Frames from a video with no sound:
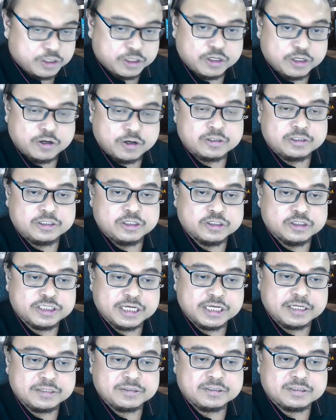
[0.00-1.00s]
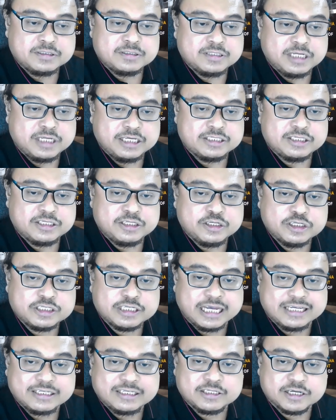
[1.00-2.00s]
using this
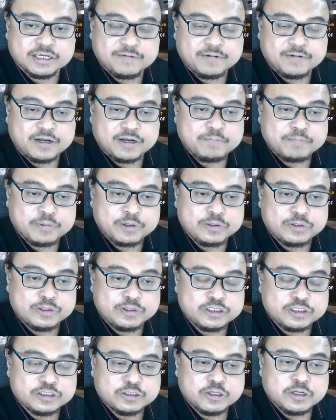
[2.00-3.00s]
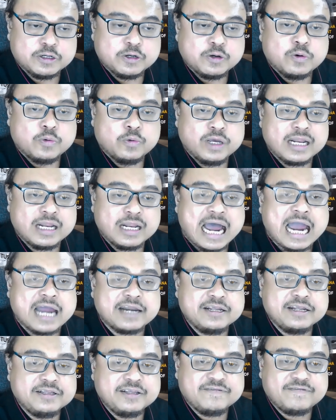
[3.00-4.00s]
use case driven approach, will
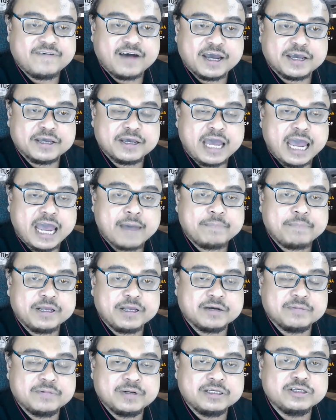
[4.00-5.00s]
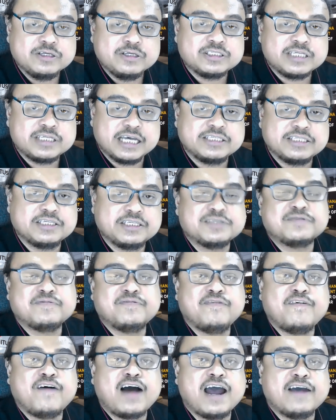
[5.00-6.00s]
identify applicable use cases
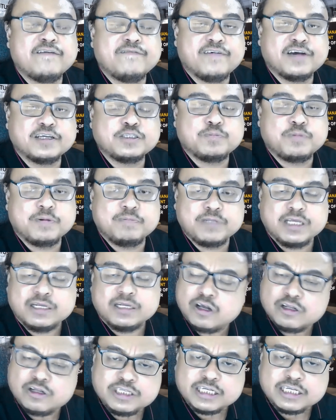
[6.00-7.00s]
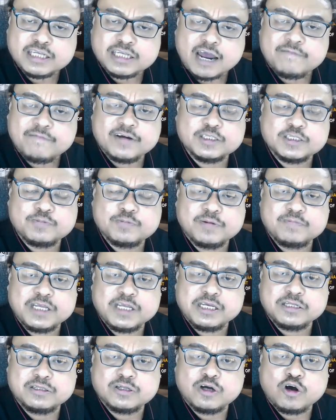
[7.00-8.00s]
for IFRS 15, not just IFRS
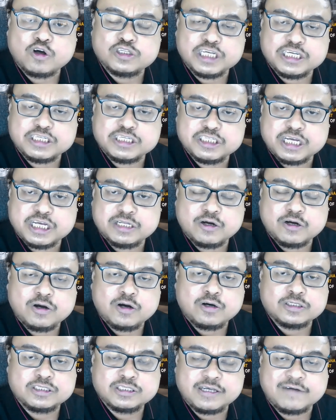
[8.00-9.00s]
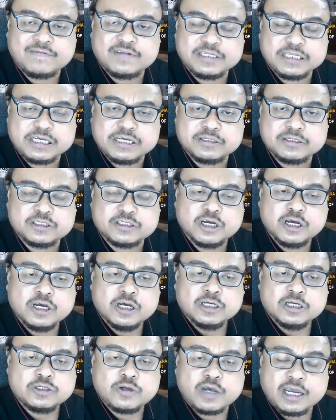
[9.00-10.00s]
15 or 16 or 17,
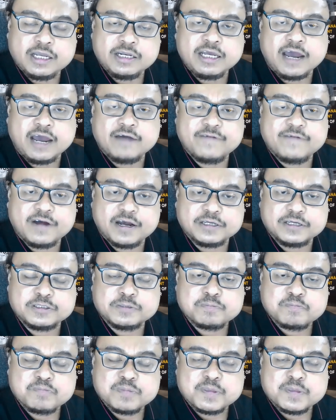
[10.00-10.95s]
so any IFRS.